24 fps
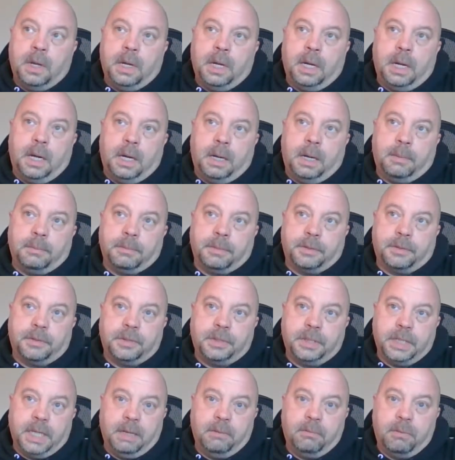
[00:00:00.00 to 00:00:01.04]
um, to
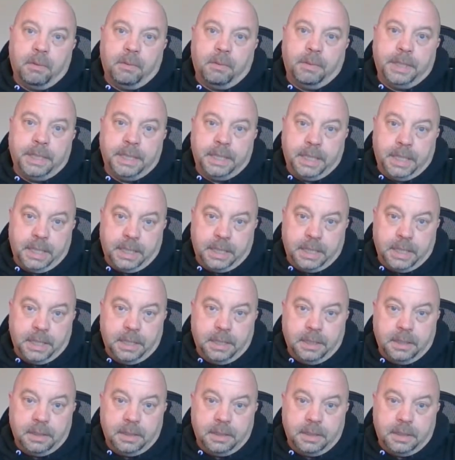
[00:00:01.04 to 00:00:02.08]
see what we
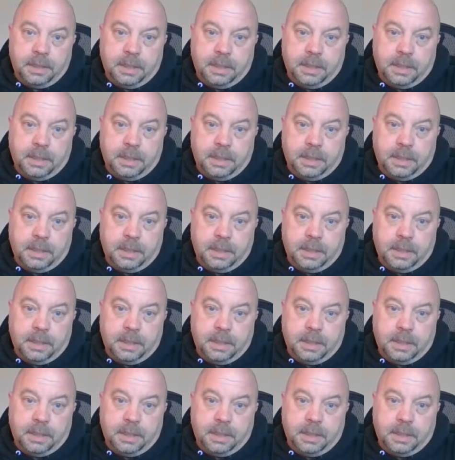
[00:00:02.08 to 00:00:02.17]
needed.